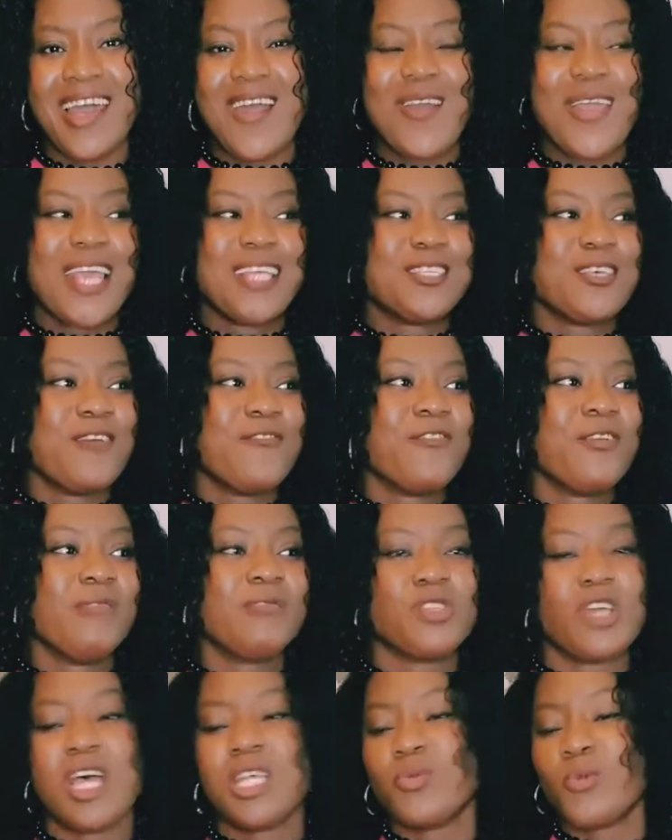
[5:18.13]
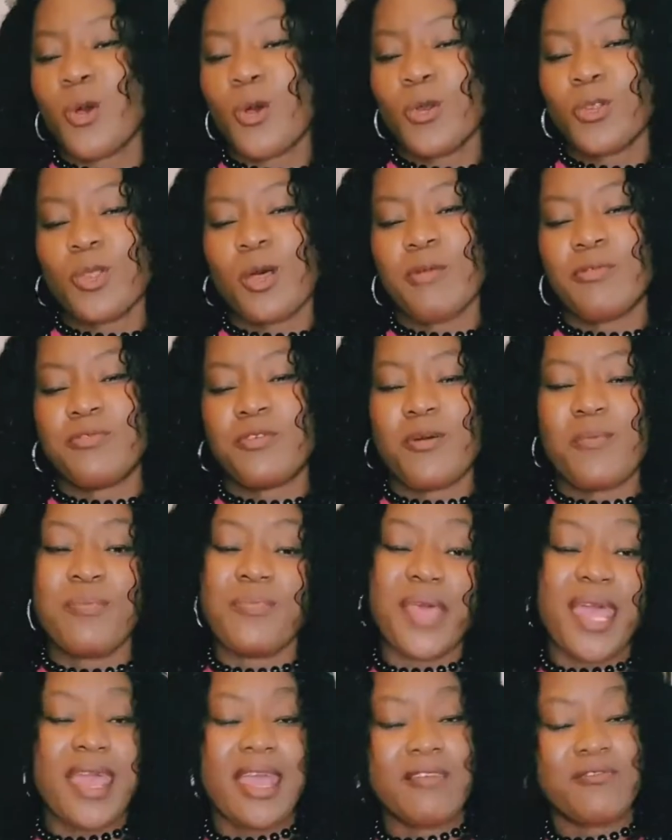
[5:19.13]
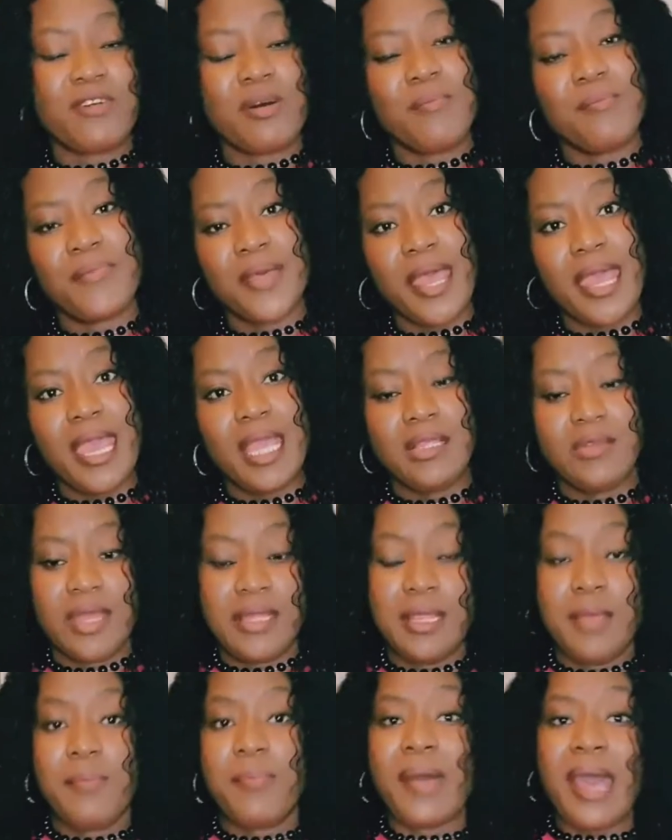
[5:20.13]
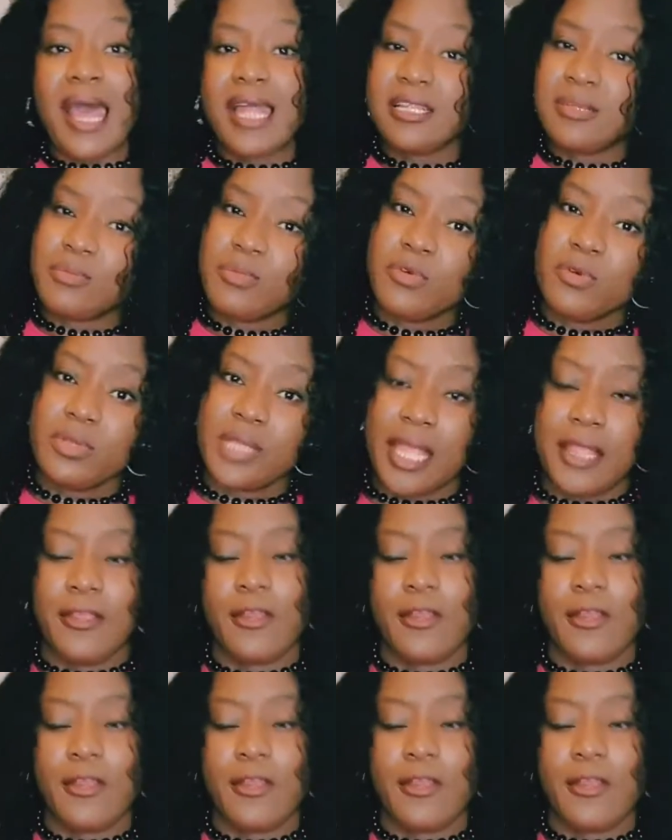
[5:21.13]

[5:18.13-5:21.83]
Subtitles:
Okay, so if you've just woken up from bed, you're in a bad mood,